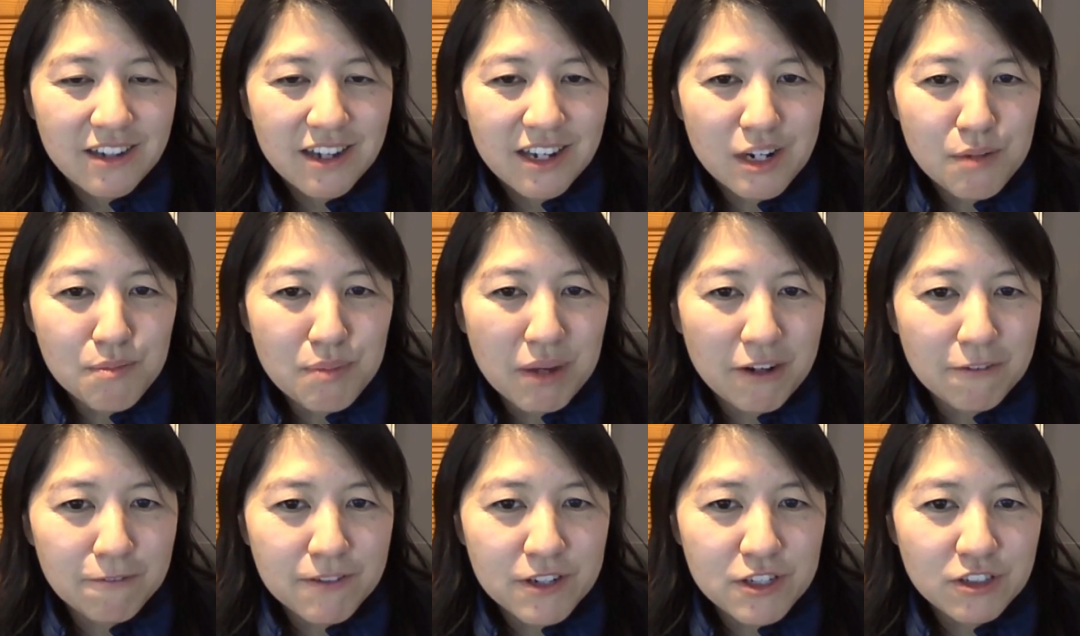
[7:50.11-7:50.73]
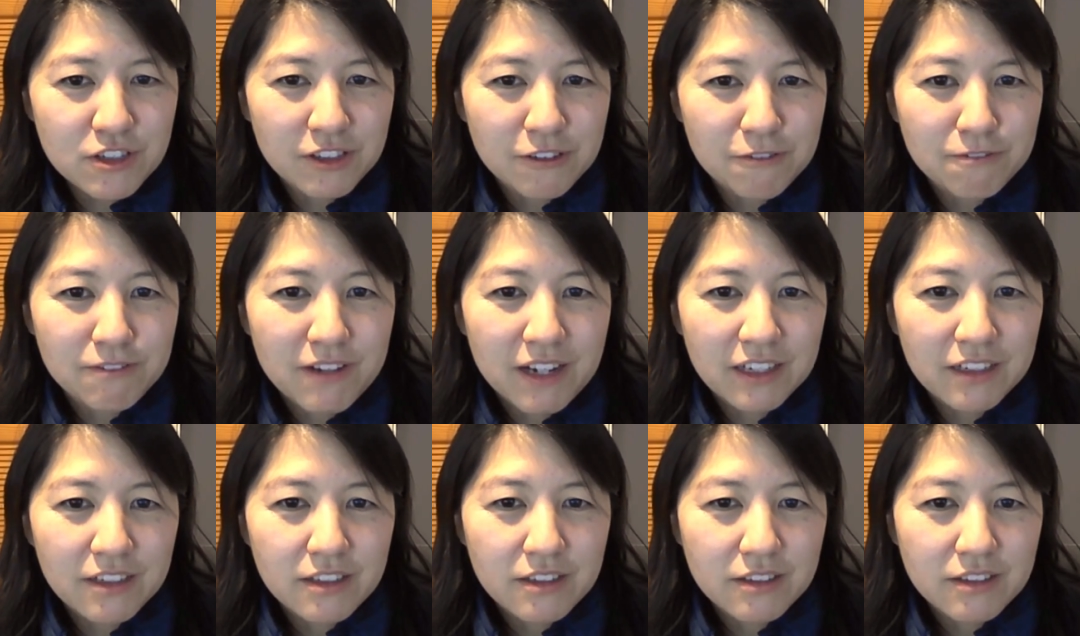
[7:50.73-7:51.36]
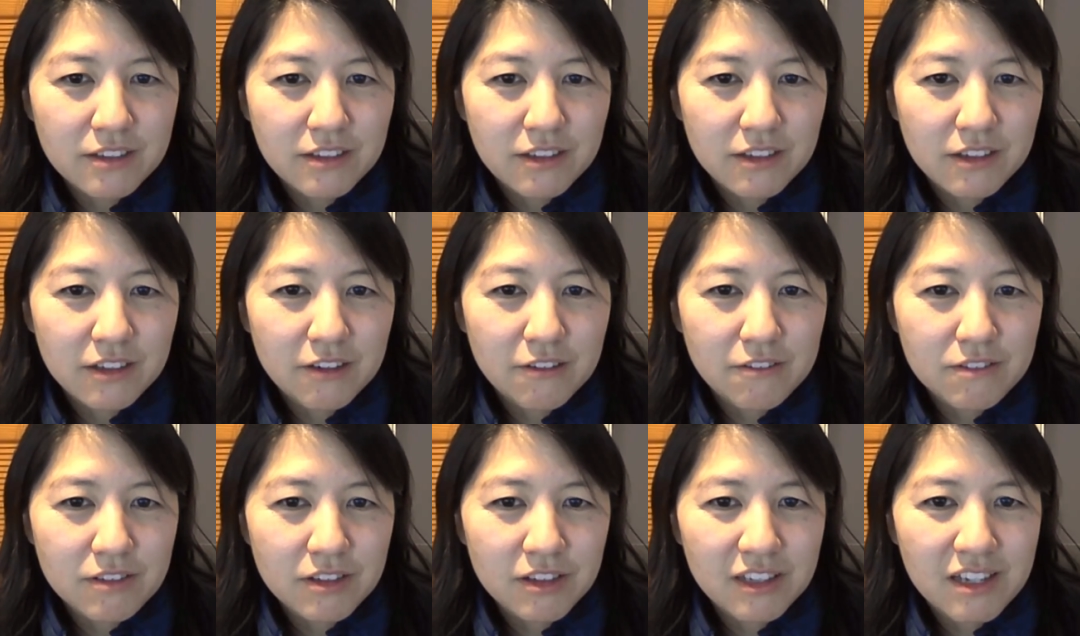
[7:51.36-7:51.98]
any beneficial effect
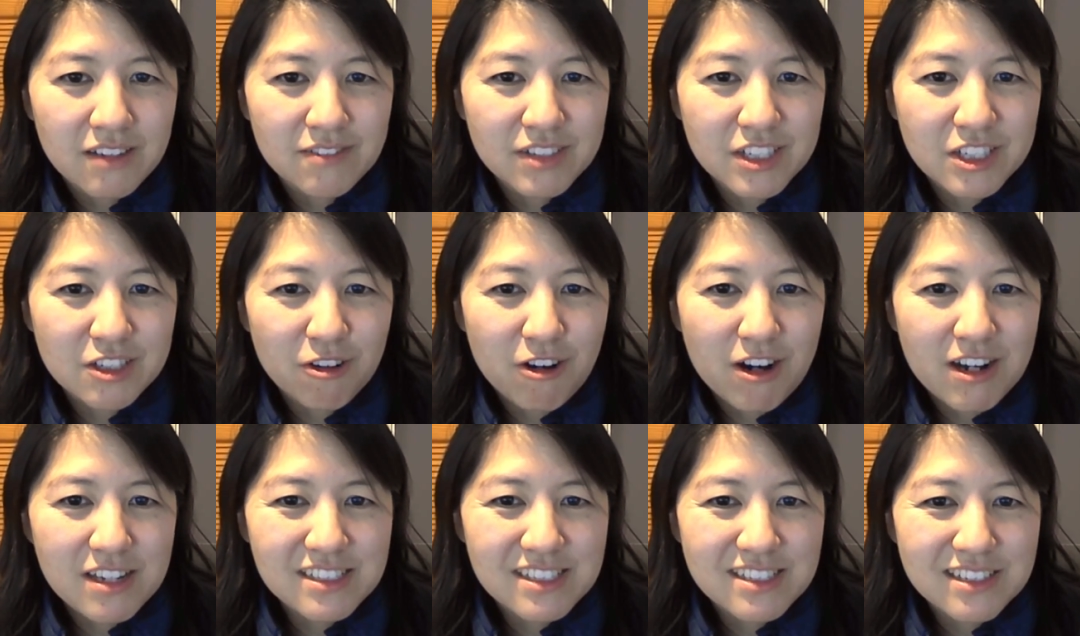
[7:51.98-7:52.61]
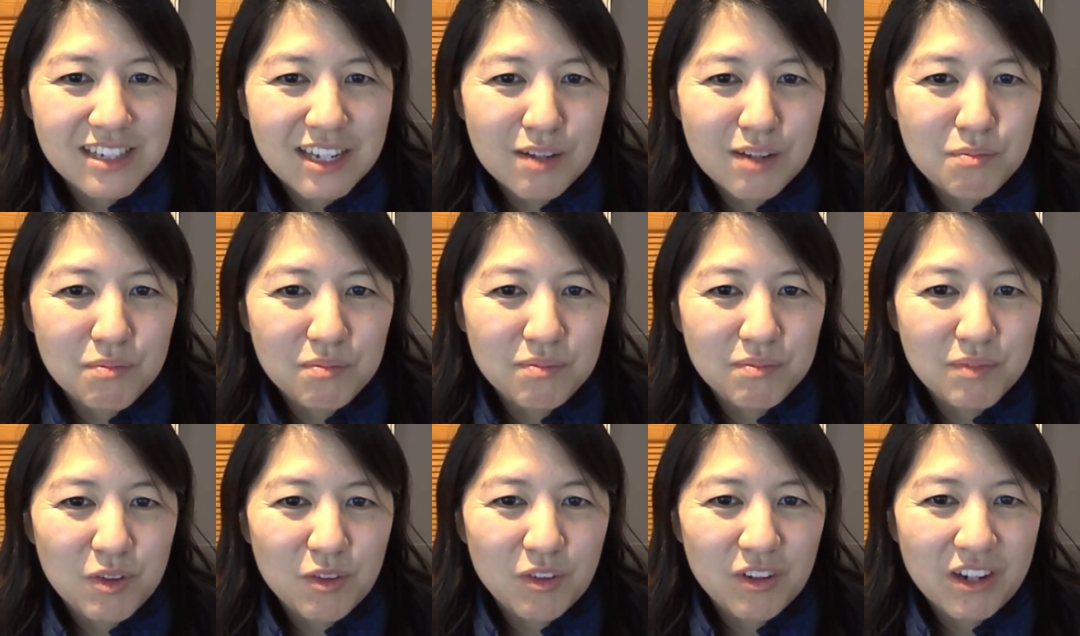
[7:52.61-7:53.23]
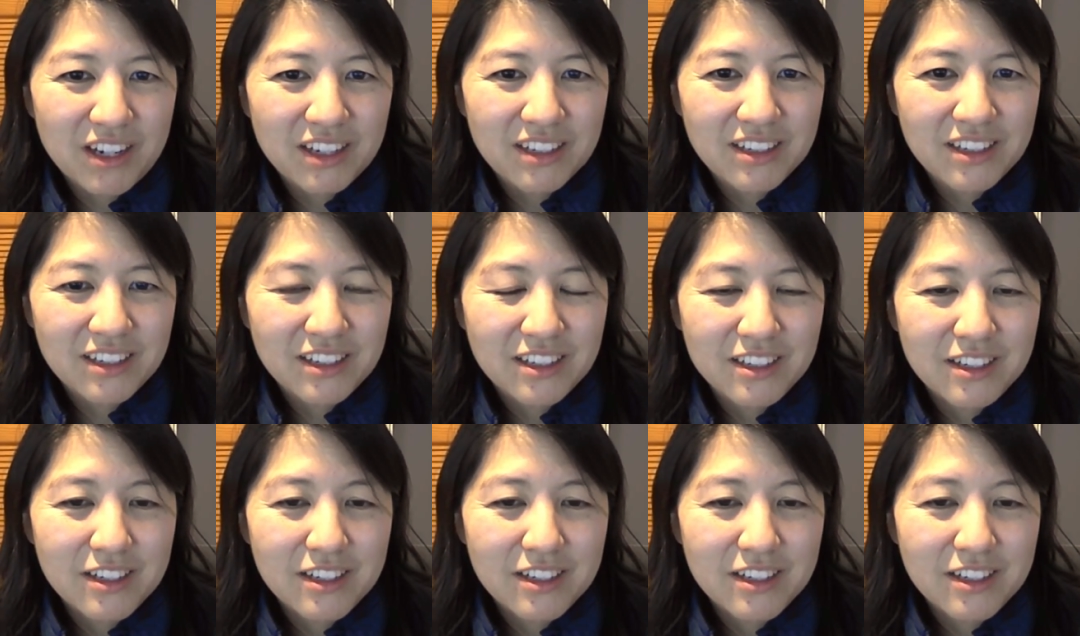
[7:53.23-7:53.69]
of the levetiracetam. Okay.